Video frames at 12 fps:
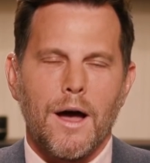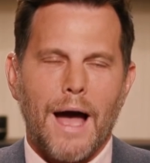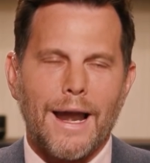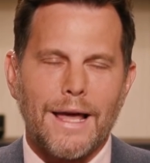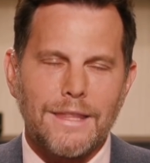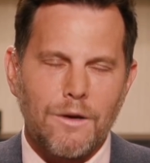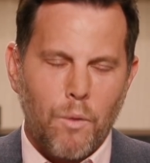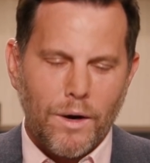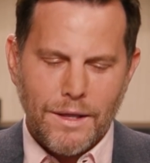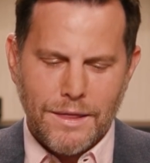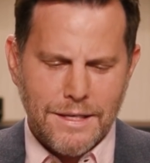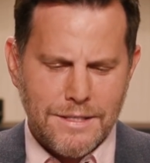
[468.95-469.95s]
And I think one
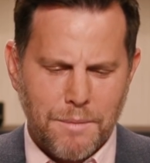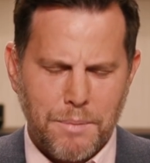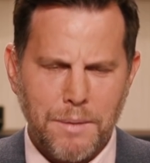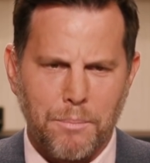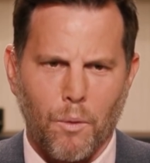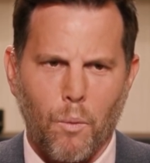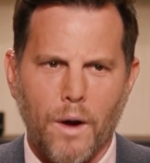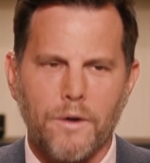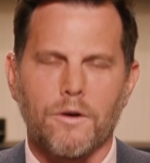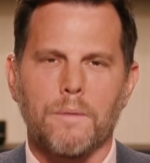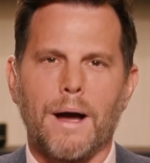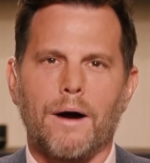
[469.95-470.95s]
of the things that people
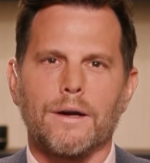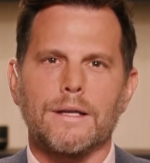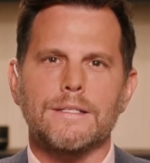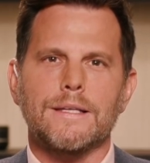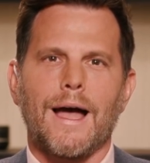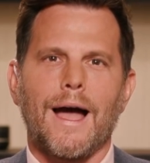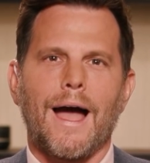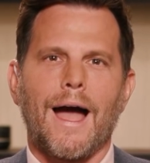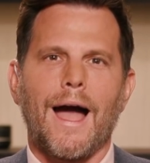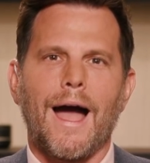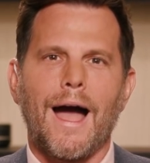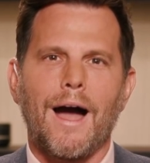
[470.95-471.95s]
wonder about is
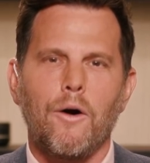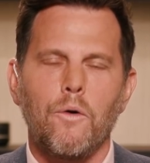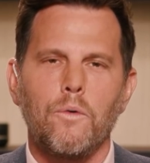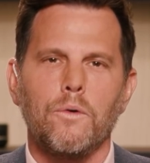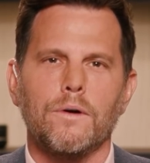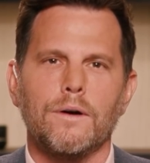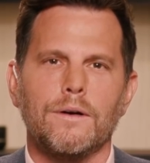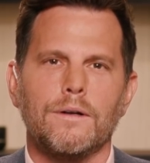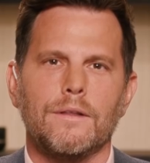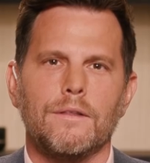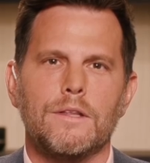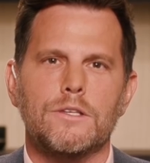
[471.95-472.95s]
how
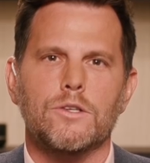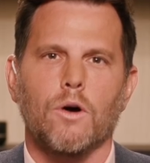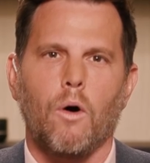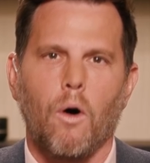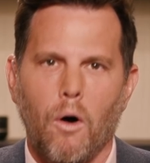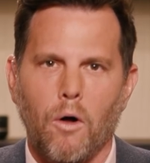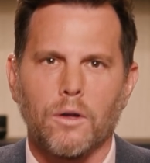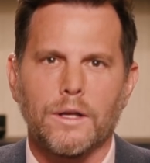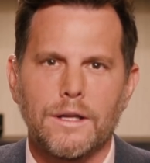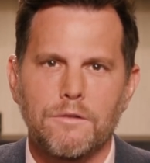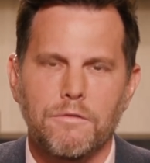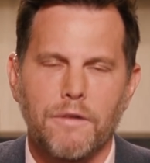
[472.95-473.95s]
this all
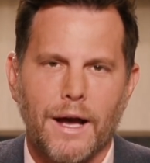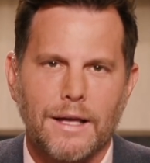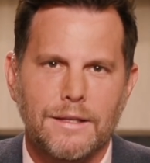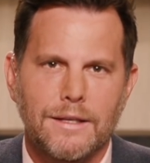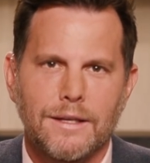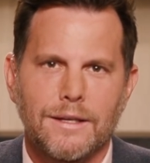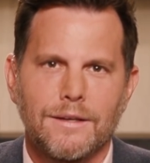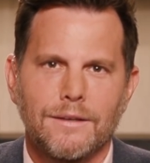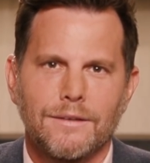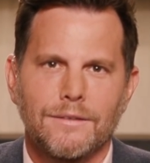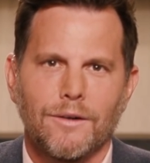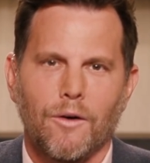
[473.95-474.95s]
infected
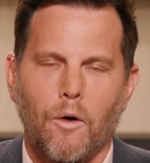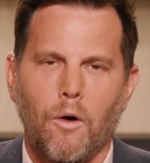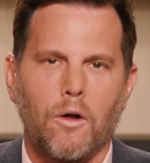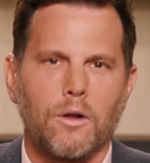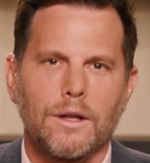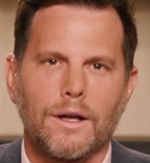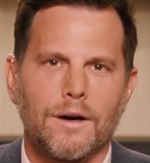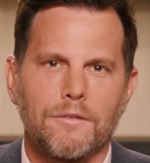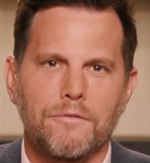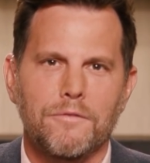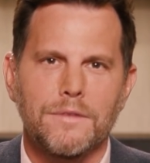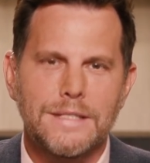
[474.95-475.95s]
all
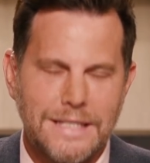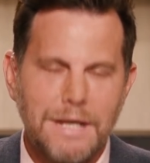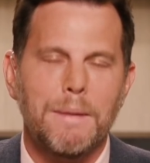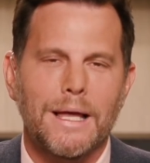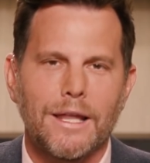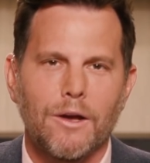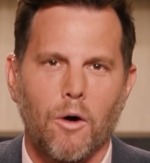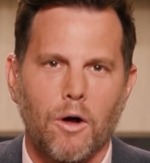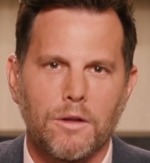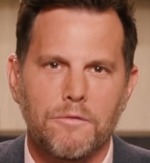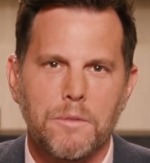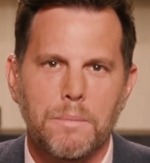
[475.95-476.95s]
of seemingly
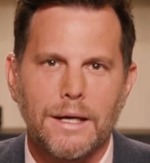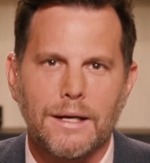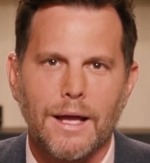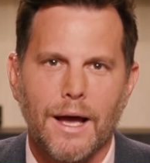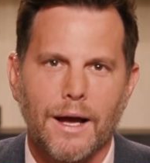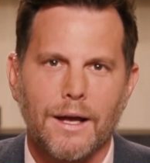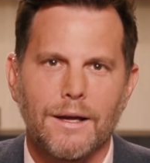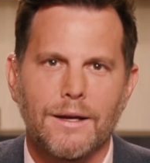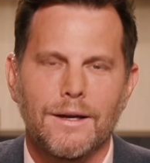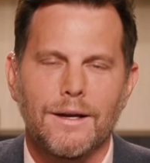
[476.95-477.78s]
all of the big tech